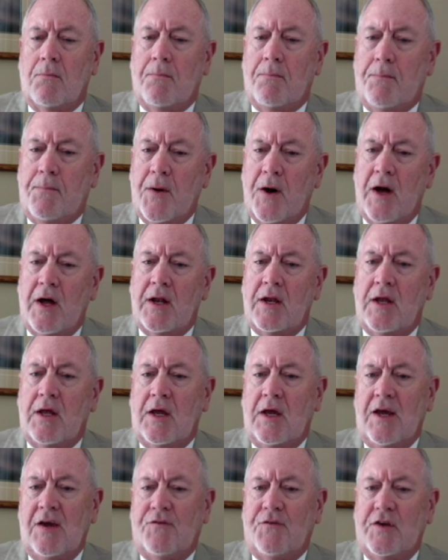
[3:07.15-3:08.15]
But
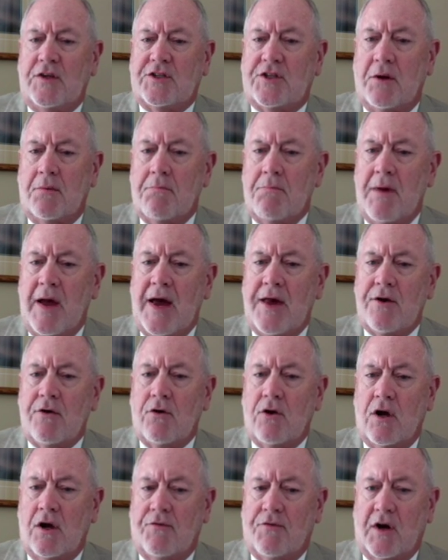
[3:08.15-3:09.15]
if it's a
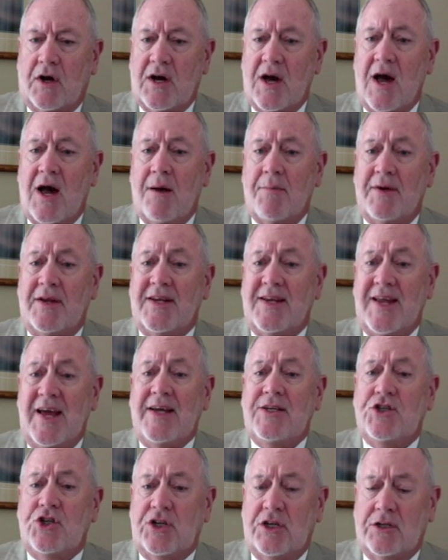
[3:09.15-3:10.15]
matter of
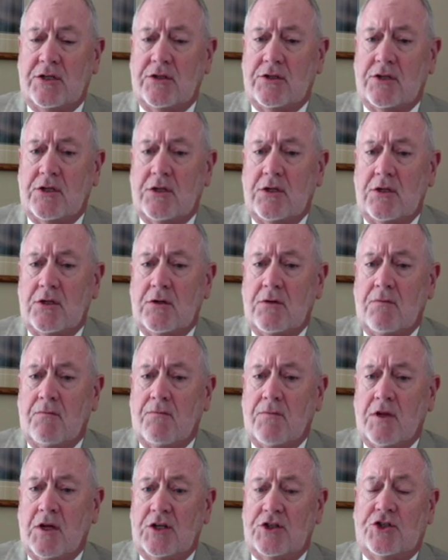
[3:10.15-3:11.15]
accommodations,
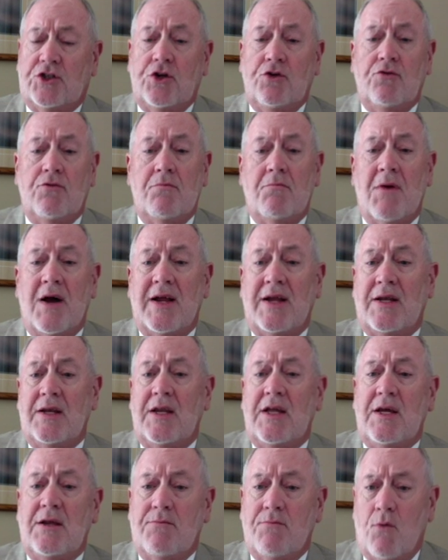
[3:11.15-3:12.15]
a student might
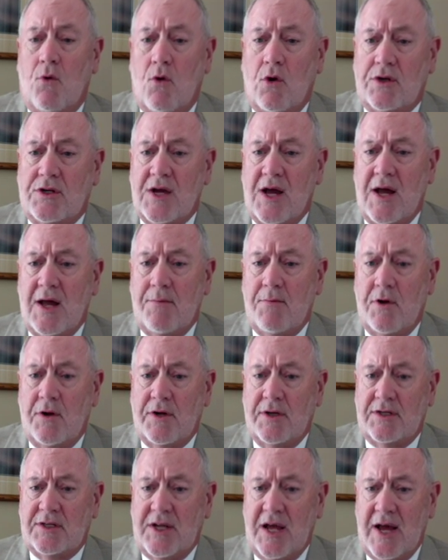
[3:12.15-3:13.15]
need more time on
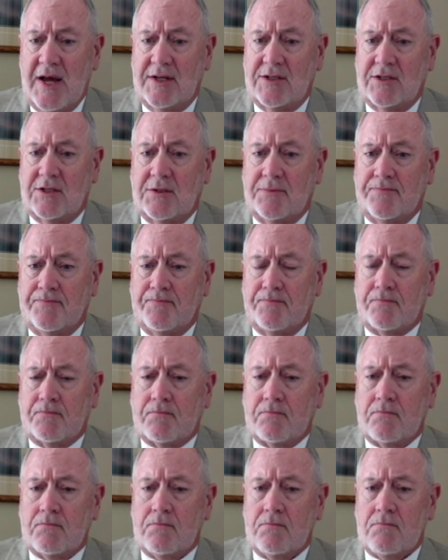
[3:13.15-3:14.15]
a test.
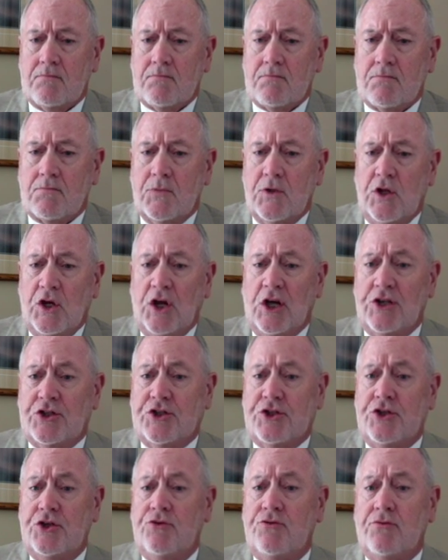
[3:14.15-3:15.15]
A
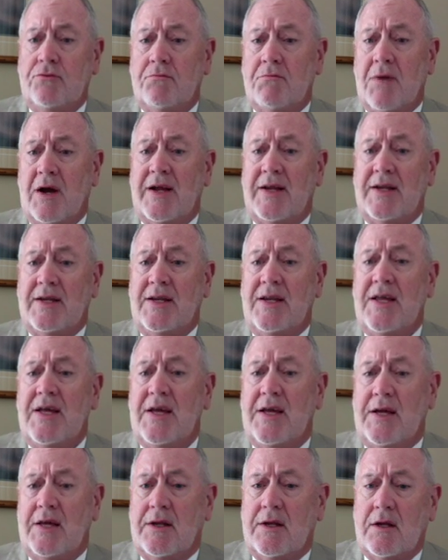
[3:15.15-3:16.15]
student might
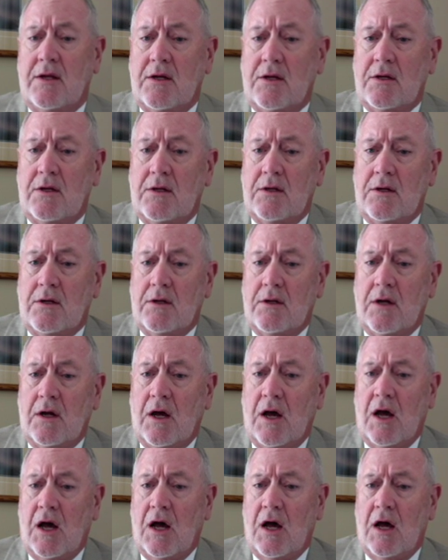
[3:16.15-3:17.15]
need
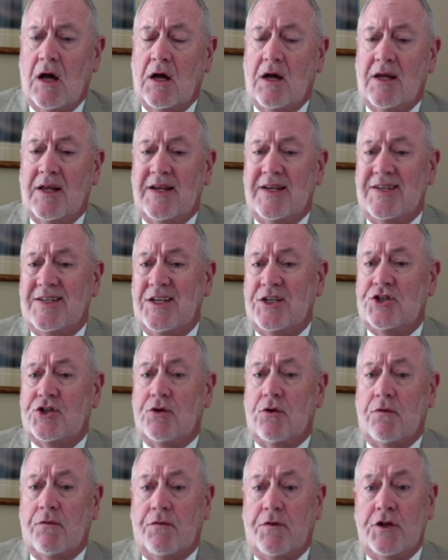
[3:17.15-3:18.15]
an
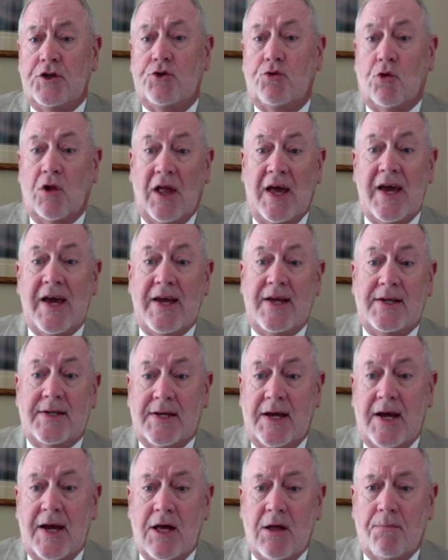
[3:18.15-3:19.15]
additional visual aid
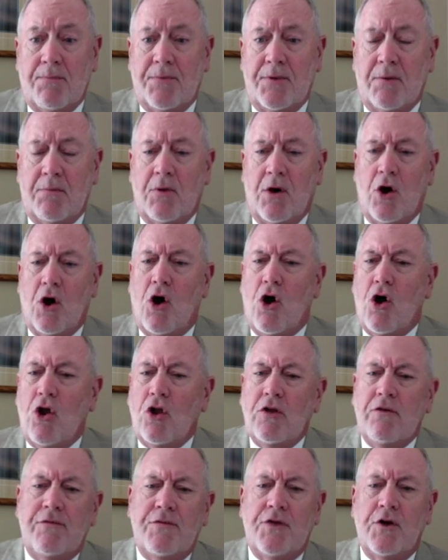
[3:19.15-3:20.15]
to help them.
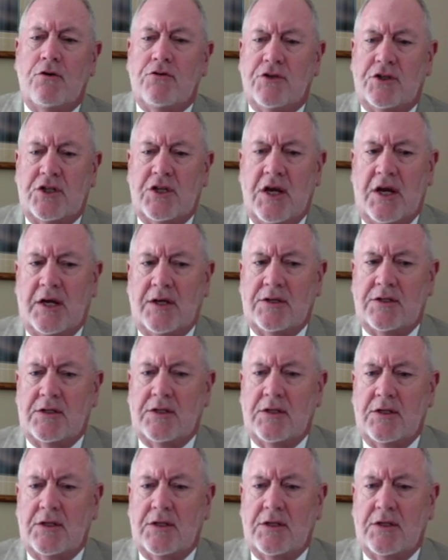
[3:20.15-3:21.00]
All of those things